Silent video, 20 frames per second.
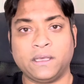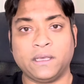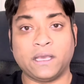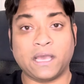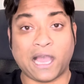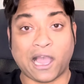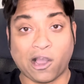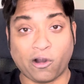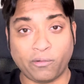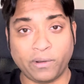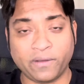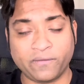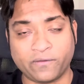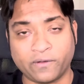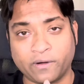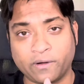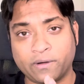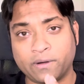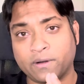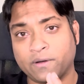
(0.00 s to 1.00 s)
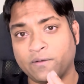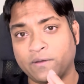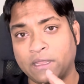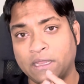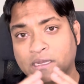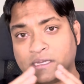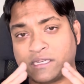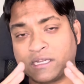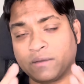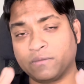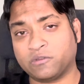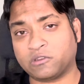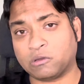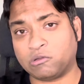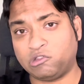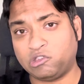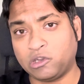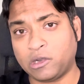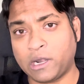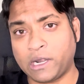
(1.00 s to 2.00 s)
However, in terms
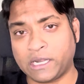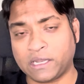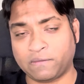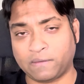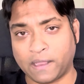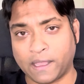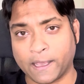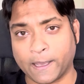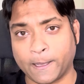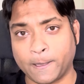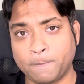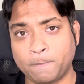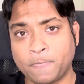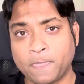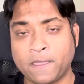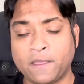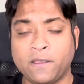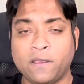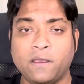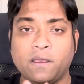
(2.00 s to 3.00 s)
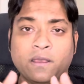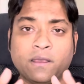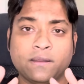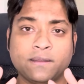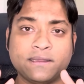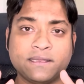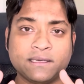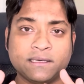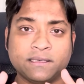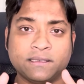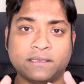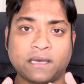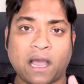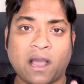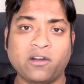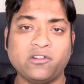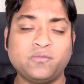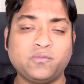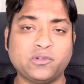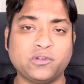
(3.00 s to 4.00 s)
of generative AI, the
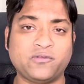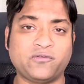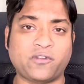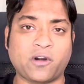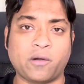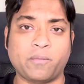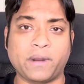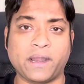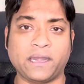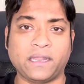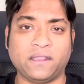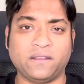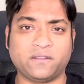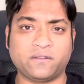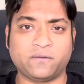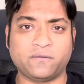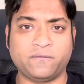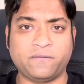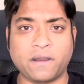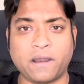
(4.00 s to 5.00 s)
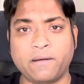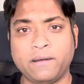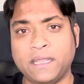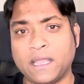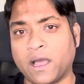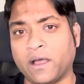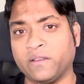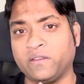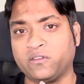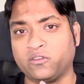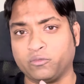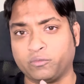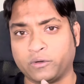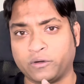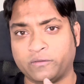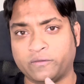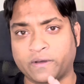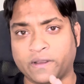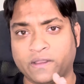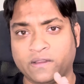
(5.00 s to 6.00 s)
output format is very
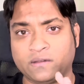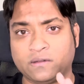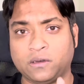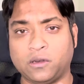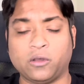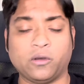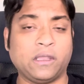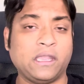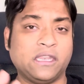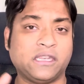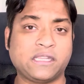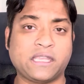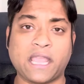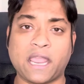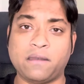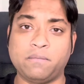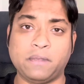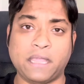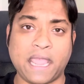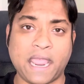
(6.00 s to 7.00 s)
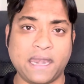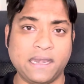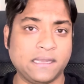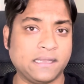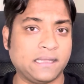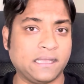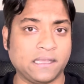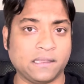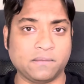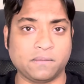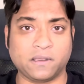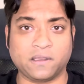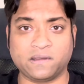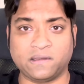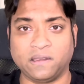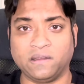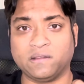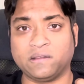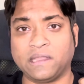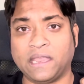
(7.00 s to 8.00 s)
unsupervised. It can be anything
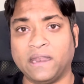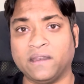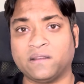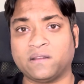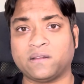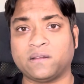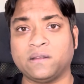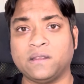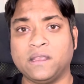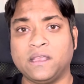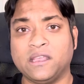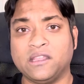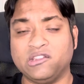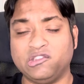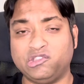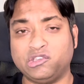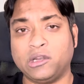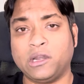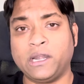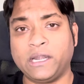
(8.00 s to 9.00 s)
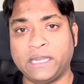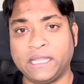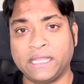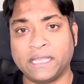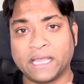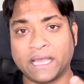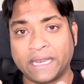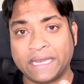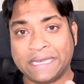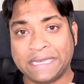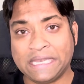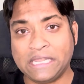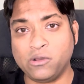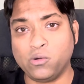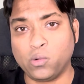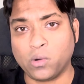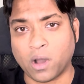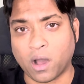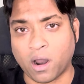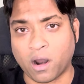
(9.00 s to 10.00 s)
since it's generating a
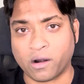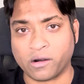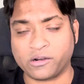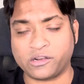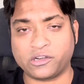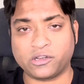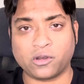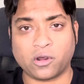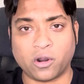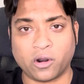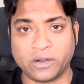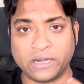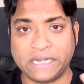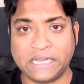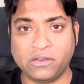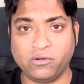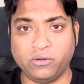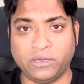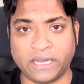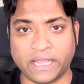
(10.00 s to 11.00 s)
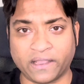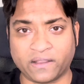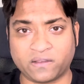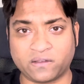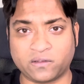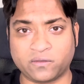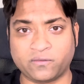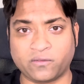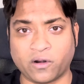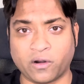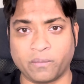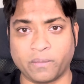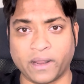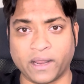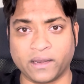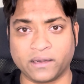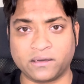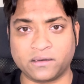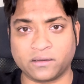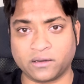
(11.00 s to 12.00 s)
new art or new text
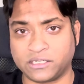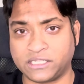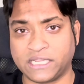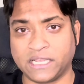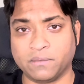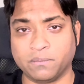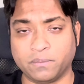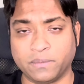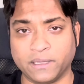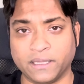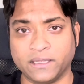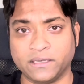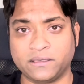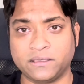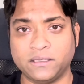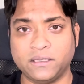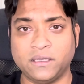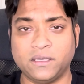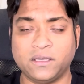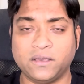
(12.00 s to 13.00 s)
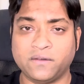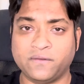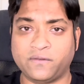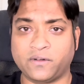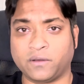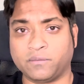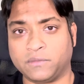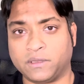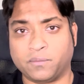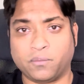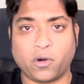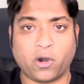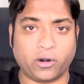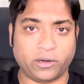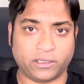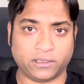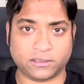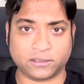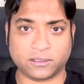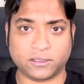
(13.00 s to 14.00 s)
format or template from the
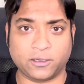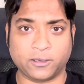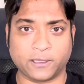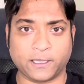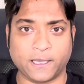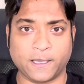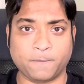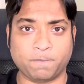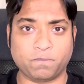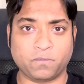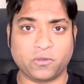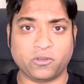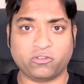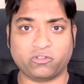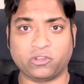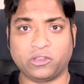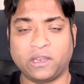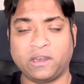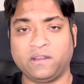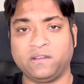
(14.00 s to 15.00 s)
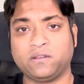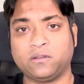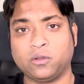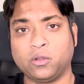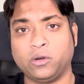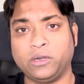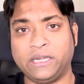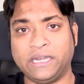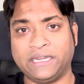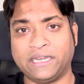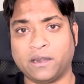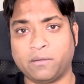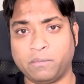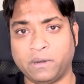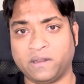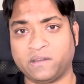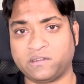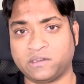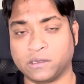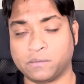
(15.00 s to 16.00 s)
model. Okay, so there is no
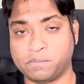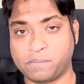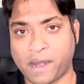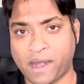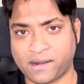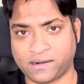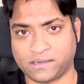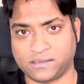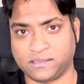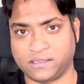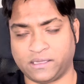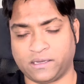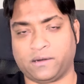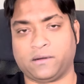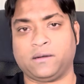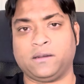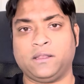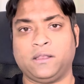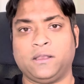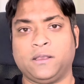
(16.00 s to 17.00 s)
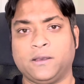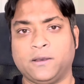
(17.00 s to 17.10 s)
deterministic pattern there.